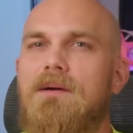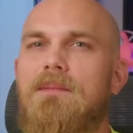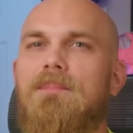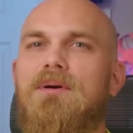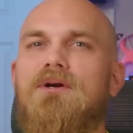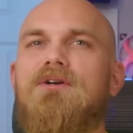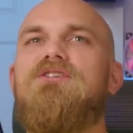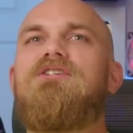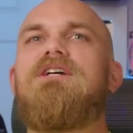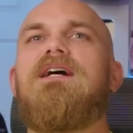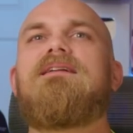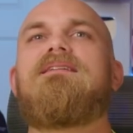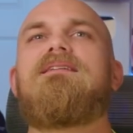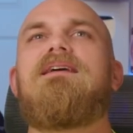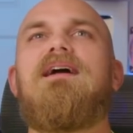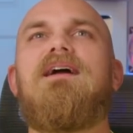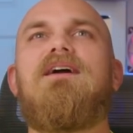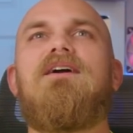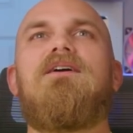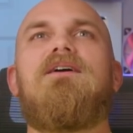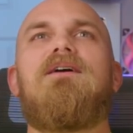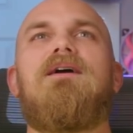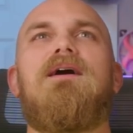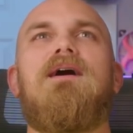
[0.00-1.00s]
project
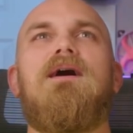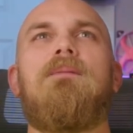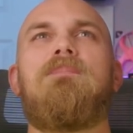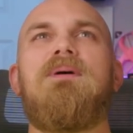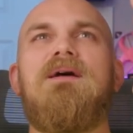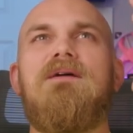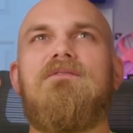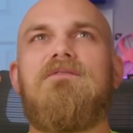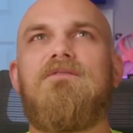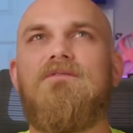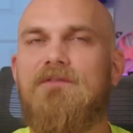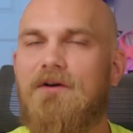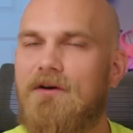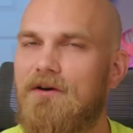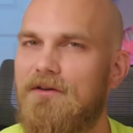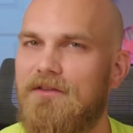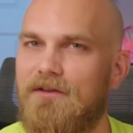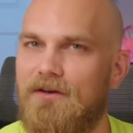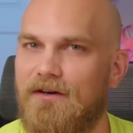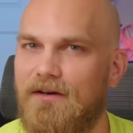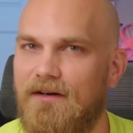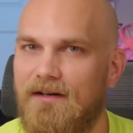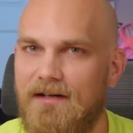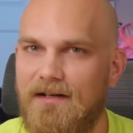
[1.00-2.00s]
air a bit
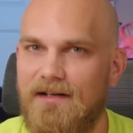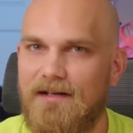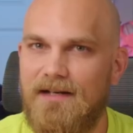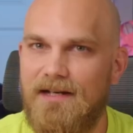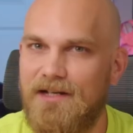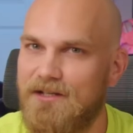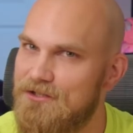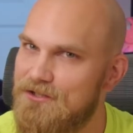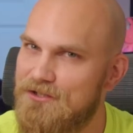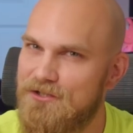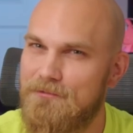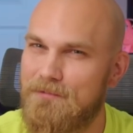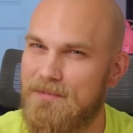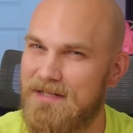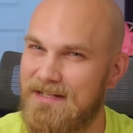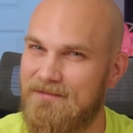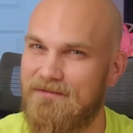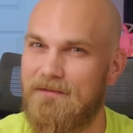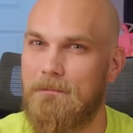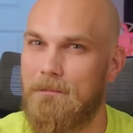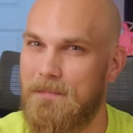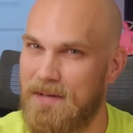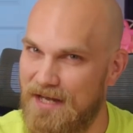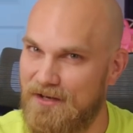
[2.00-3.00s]
further, it should be
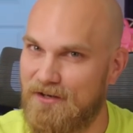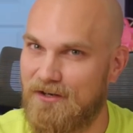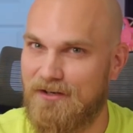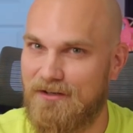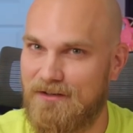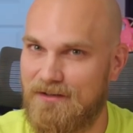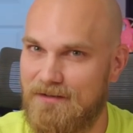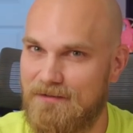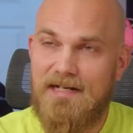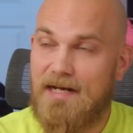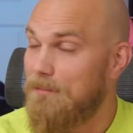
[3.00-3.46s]
even better.